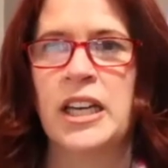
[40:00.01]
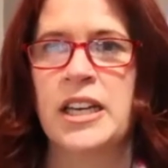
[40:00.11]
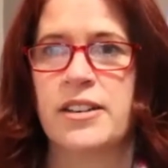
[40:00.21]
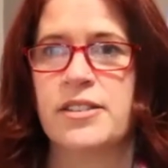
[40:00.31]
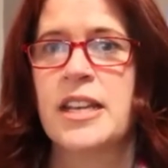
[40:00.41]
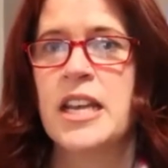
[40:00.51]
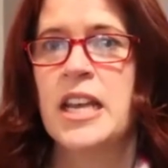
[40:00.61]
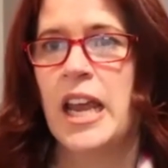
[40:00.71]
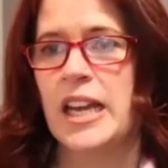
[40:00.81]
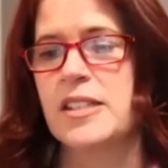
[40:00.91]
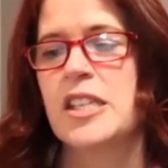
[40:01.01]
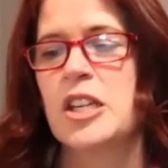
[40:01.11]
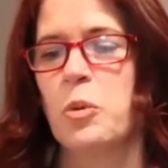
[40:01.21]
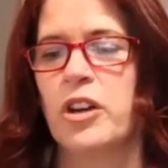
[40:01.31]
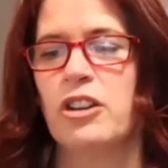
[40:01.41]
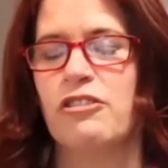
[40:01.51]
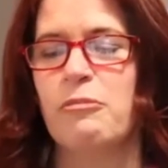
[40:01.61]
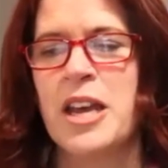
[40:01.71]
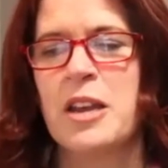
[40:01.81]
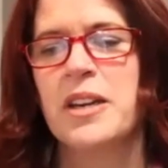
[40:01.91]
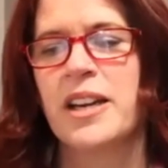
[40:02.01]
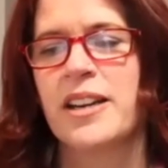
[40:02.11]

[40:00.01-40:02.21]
is, and see where you've been.